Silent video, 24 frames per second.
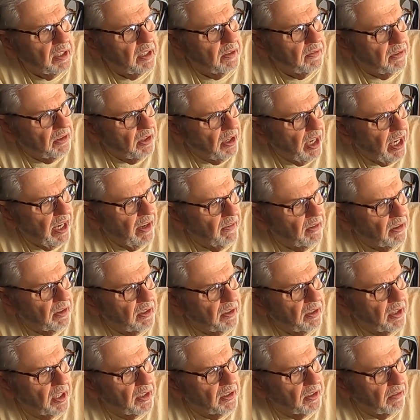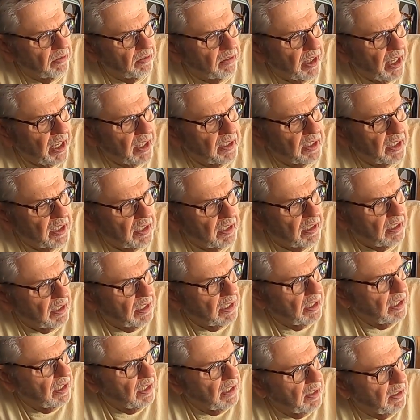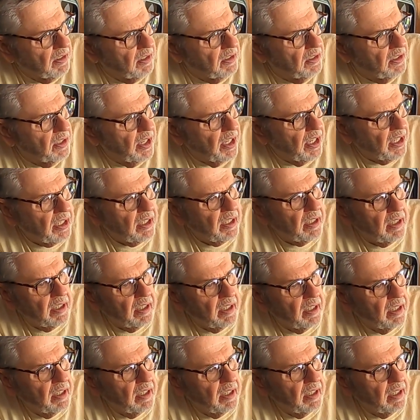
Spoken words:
If you haven't done the flattening the deck